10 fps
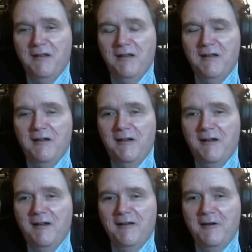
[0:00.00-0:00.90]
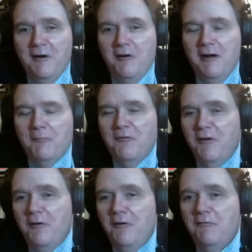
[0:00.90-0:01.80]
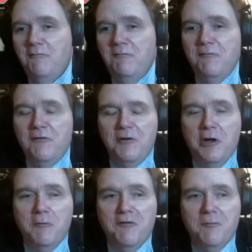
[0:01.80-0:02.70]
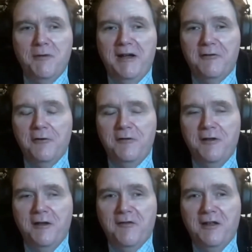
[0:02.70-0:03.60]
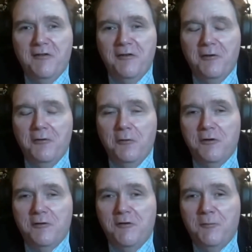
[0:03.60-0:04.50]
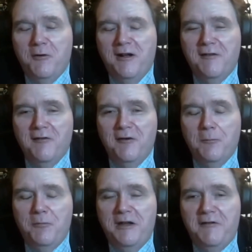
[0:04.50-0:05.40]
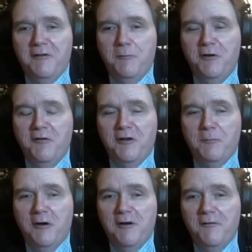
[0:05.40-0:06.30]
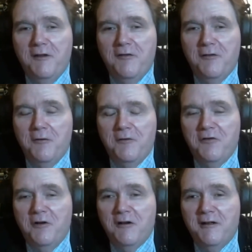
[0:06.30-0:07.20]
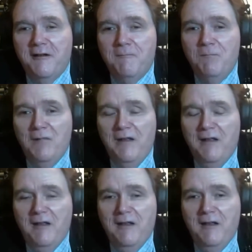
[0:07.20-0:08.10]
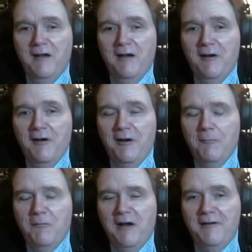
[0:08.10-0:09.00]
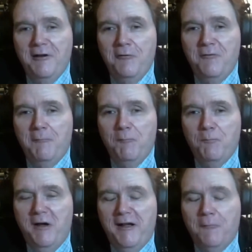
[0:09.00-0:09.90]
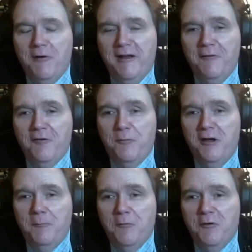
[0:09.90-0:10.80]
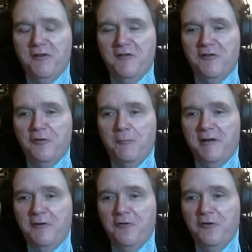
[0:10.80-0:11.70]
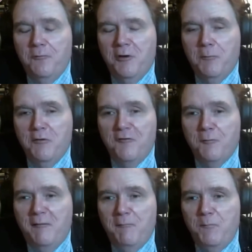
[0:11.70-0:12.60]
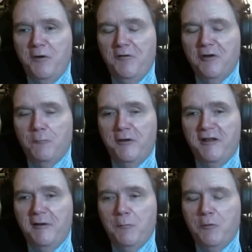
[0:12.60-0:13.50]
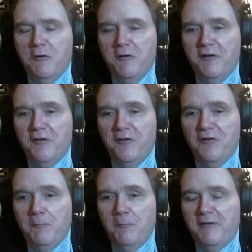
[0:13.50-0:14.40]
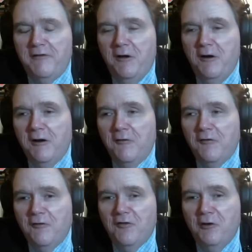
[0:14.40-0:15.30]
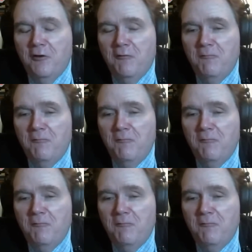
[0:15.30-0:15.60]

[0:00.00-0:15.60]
I'm still nervous about doing this. I still don't know what the response is going to be to the music part of this or the talking. I know that back when I used to pay more attention to my YouTube numbers, my music would get more listens than my talks. So